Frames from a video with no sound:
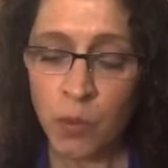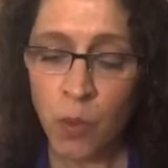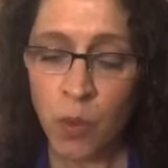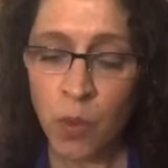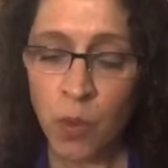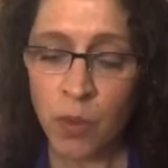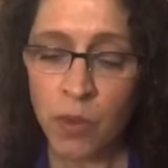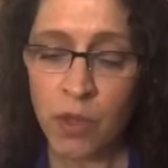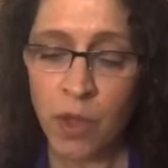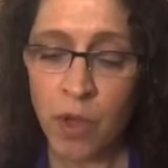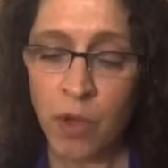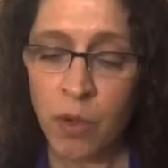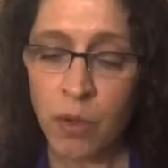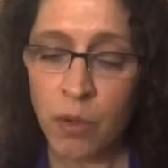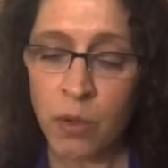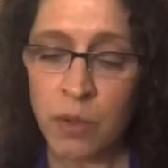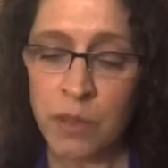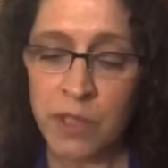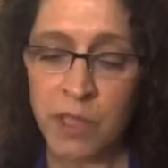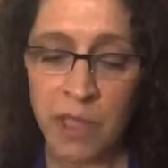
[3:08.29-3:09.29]
worn
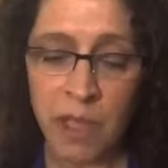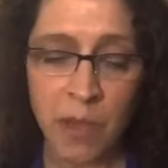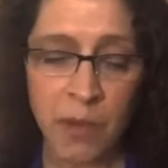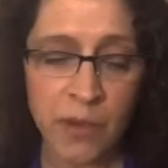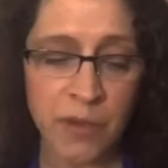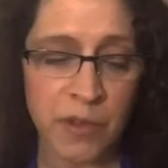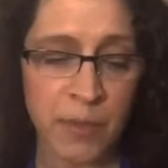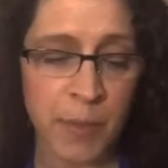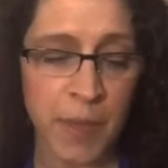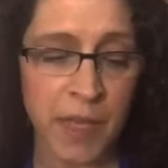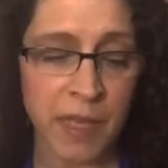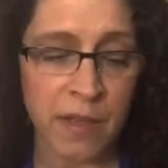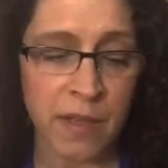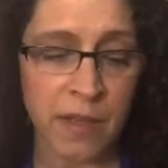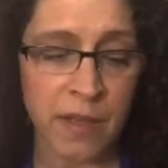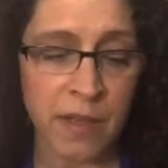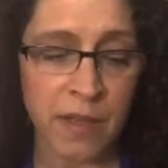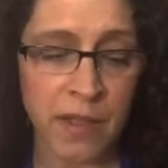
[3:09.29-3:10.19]
old clothespin